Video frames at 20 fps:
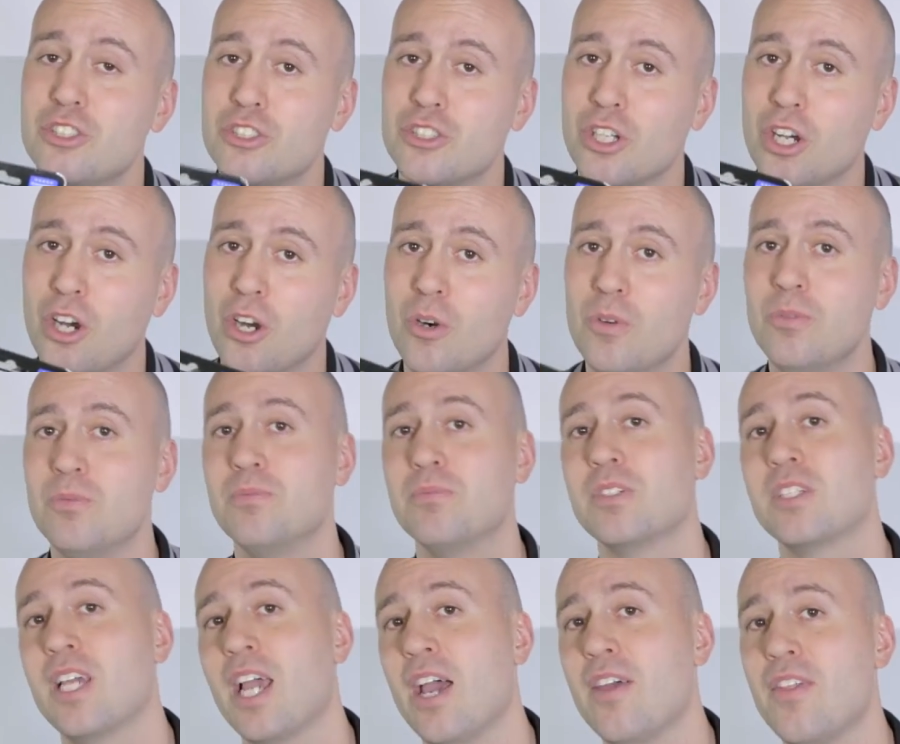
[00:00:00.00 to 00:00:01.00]
so
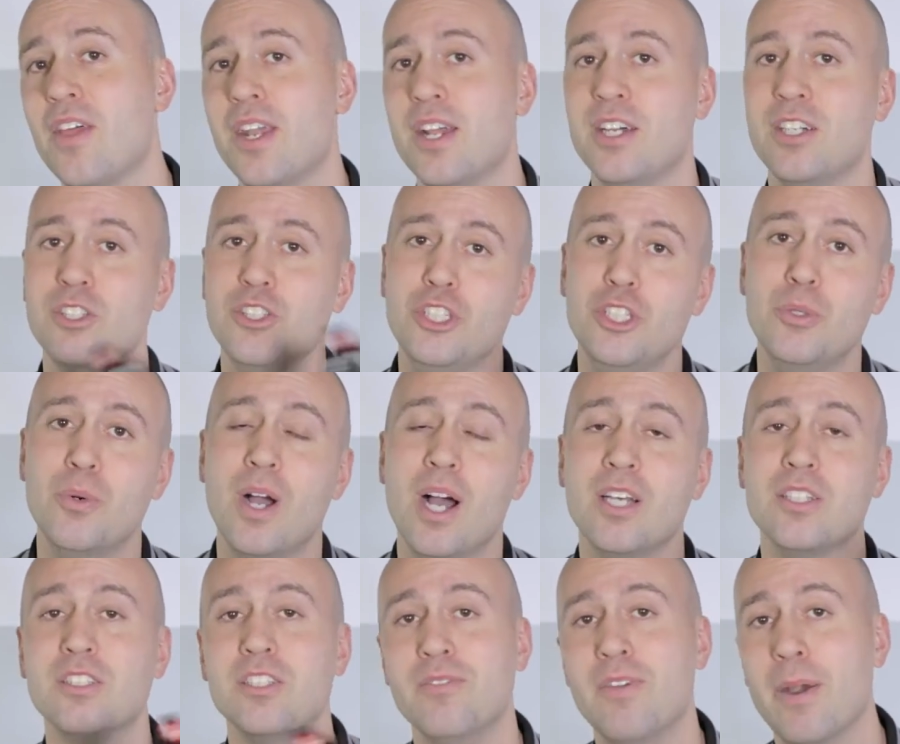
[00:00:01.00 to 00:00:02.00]
Canada,
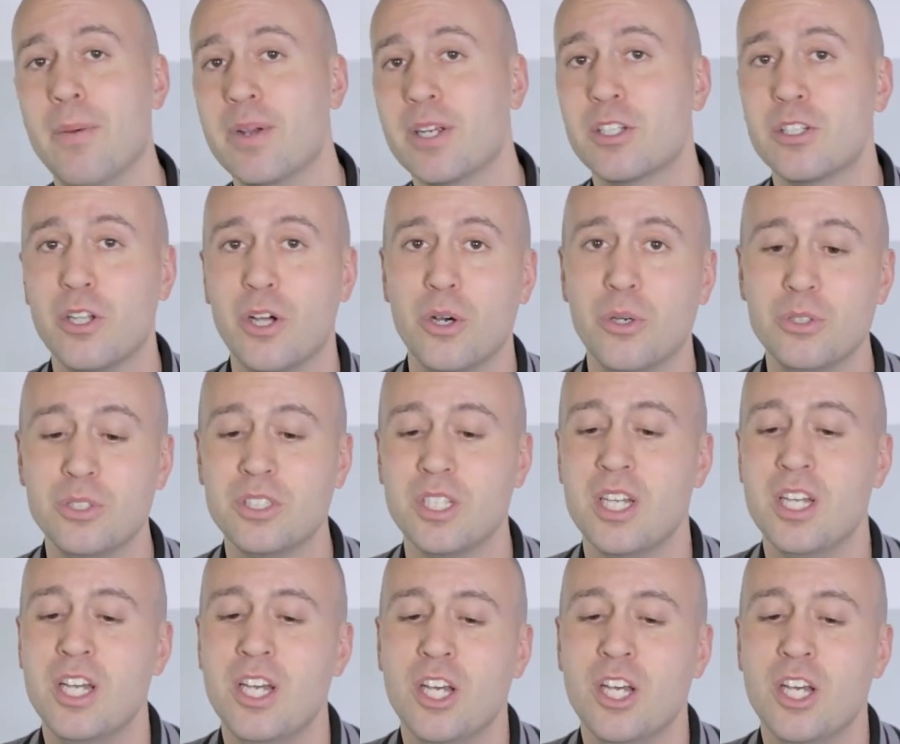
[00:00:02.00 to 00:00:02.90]
US, very close.